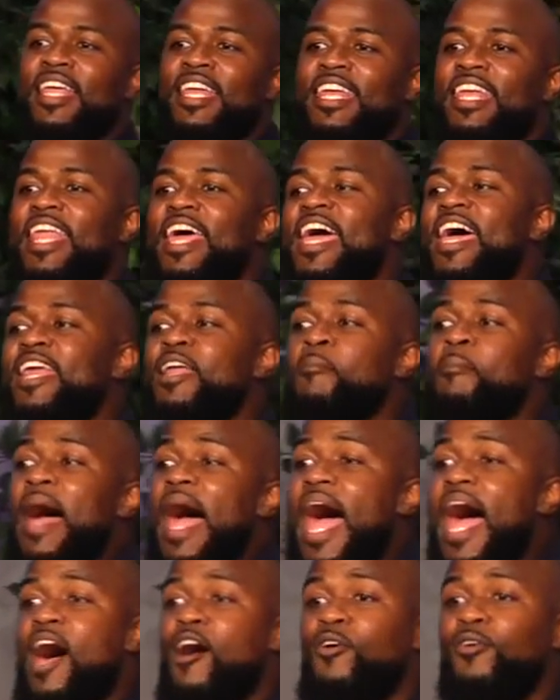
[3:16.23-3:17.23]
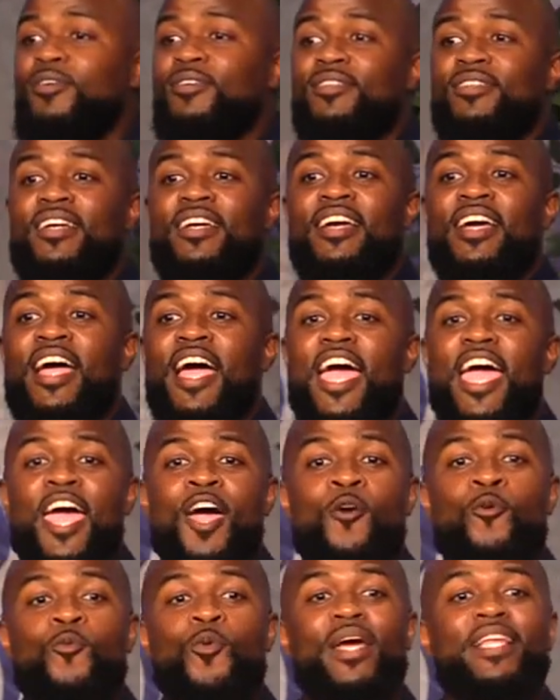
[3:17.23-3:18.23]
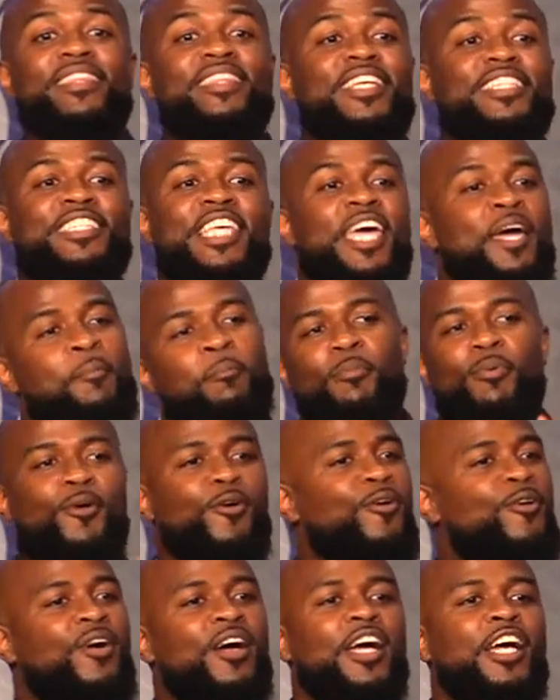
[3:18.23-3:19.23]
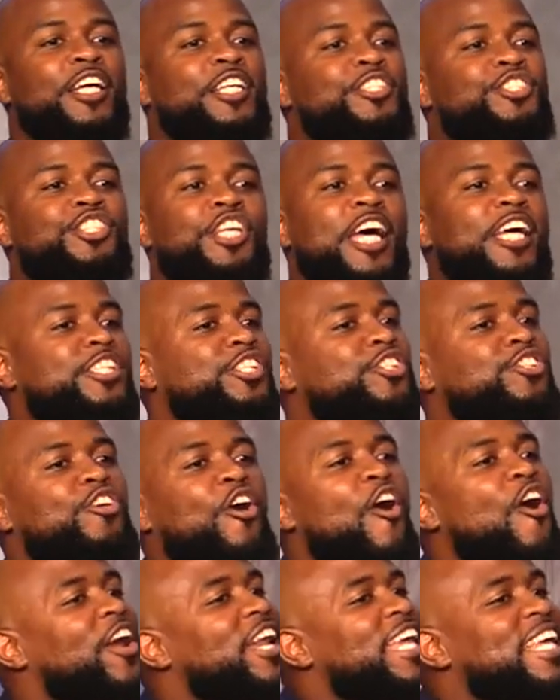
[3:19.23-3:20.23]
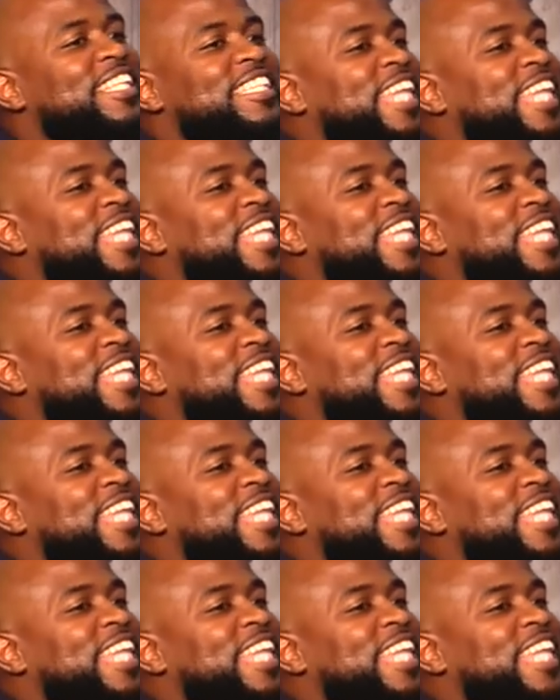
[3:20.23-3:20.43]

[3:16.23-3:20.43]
led them out, and with the timbrel just started